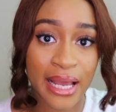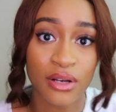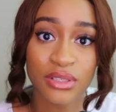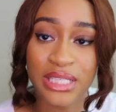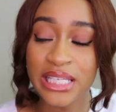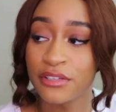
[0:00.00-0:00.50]

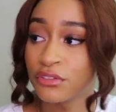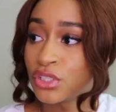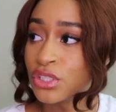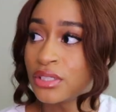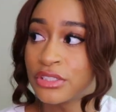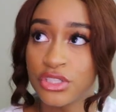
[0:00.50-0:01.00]
loudly, if
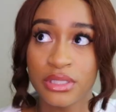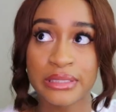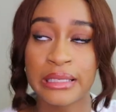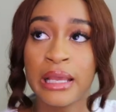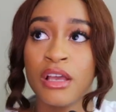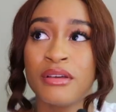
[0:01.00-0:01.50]
you can
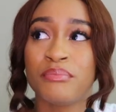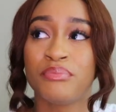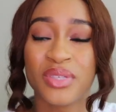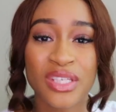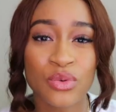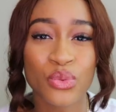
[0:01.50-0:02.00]
just
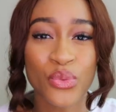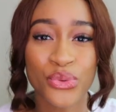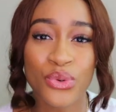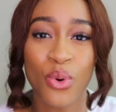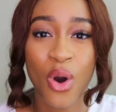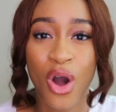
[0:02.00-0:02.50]
be
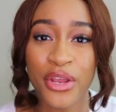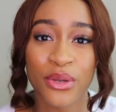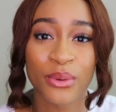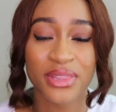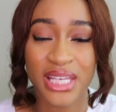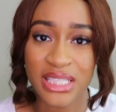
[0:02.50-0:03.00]
who you are,
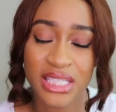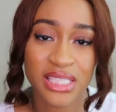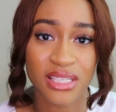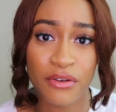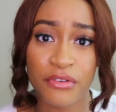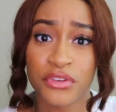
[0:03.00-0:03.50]
your
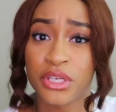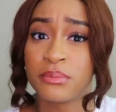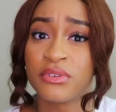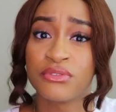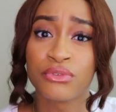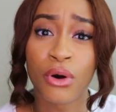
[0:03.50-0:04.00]
authentic self, if you
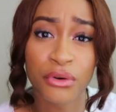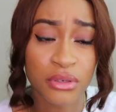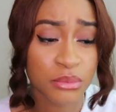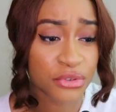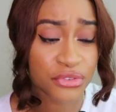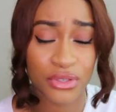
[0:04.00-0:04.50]
can be
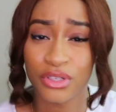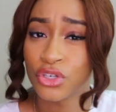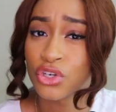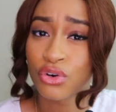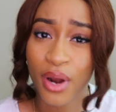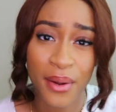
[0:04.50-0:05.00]
vulnerable, if you
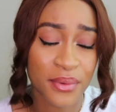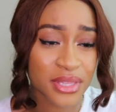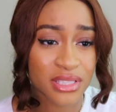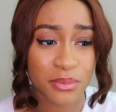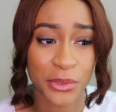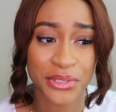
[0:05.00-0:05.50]
can cry
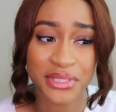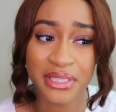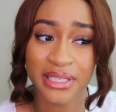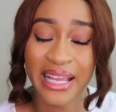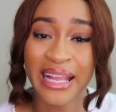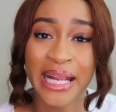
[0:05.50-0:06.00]
with this
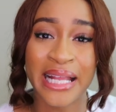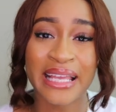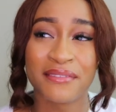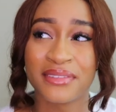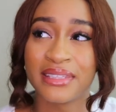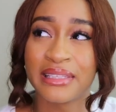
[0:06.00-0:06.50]
person,
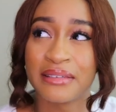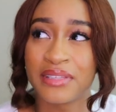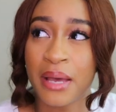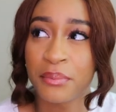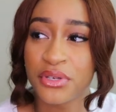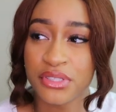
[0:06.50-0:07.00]

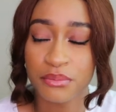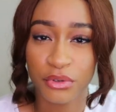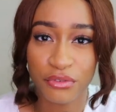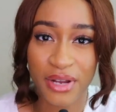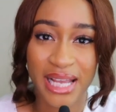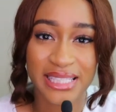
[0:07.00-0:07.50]
if that person
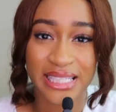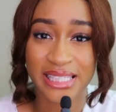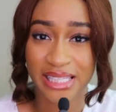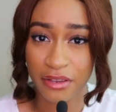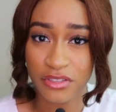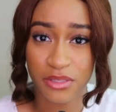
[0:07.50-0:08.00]
provides a
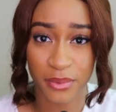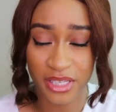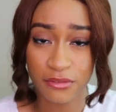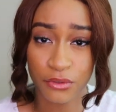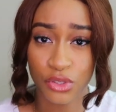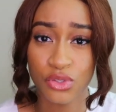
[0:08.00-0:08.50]
safe
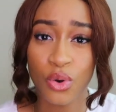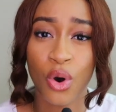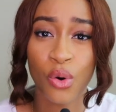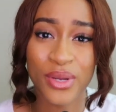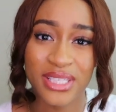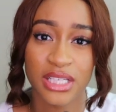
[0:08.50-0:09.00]
space for you to
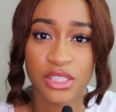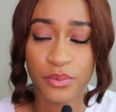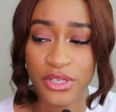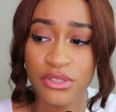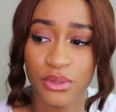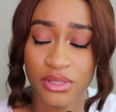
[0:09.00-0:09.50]
always
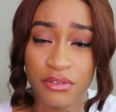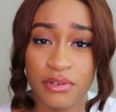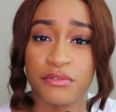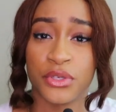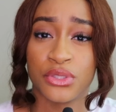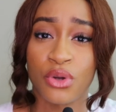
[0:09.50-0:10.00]
express
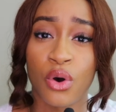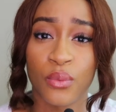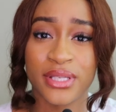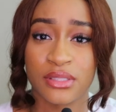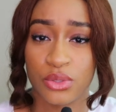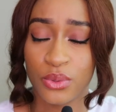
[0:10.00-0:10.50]
yourself and for you to
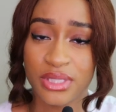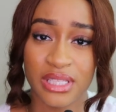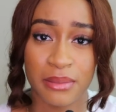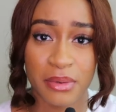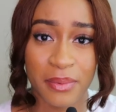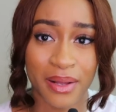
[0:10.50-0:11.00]
always talk
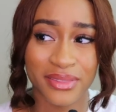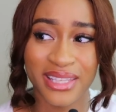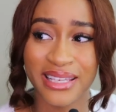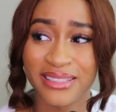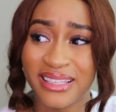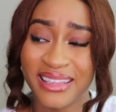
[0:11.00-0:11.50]
to them about
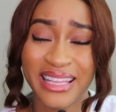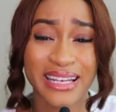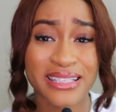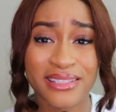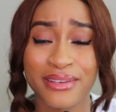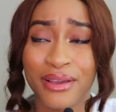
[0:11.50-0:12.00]
things, then
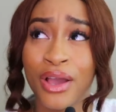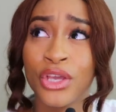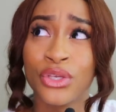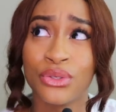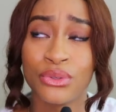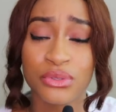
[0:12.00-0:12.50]
that is a
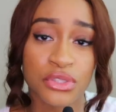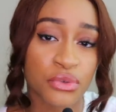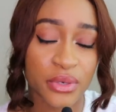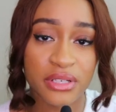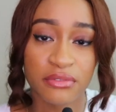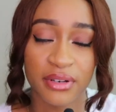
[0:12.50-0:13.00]

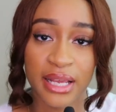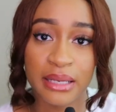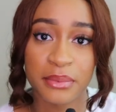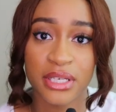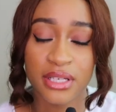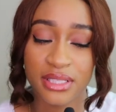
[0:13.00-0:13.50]
huge green
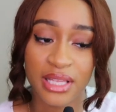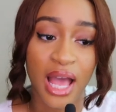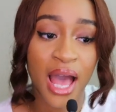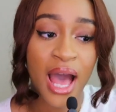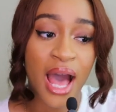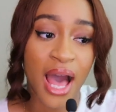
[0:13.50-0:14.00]
flag. Because